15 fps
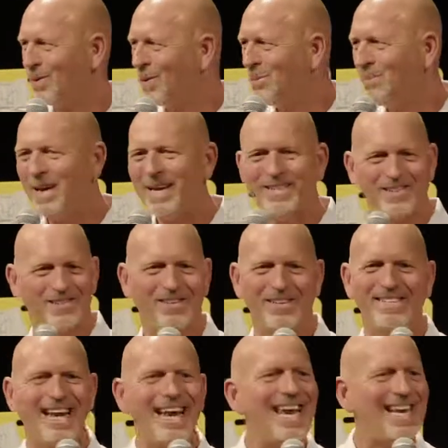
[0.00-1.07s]
picks their
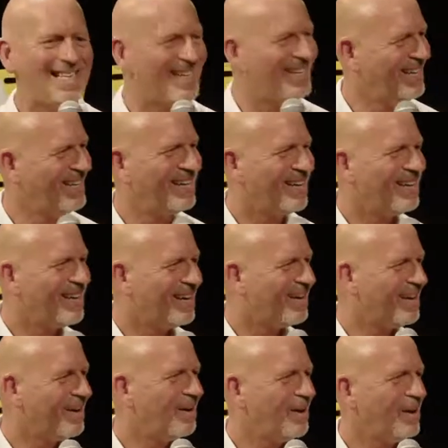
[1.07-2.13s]
date.
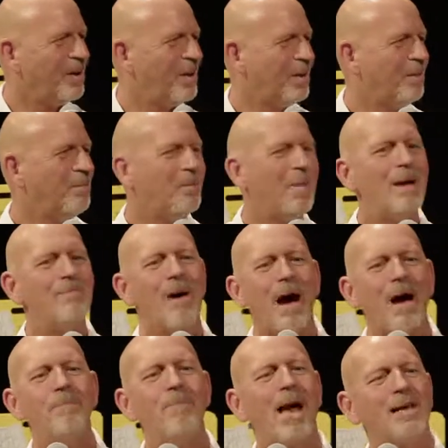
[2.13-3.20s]
My
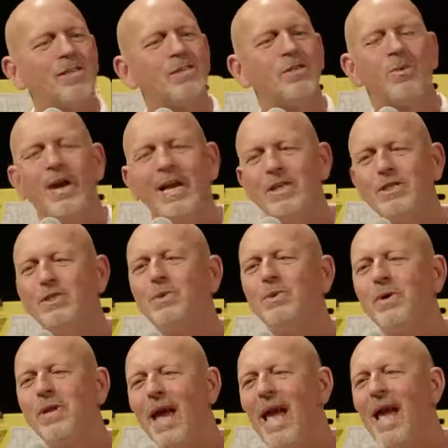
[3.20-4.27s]
mom passed away two
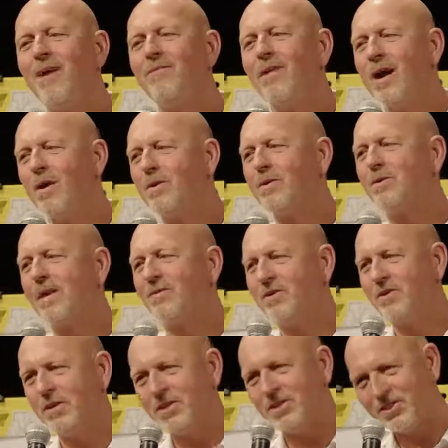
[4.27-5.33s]
and a half hours after
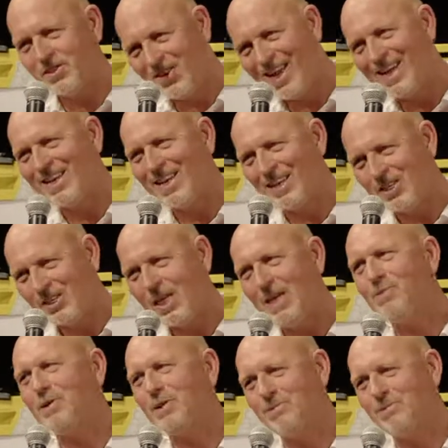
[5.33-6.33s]
Easter ended. She was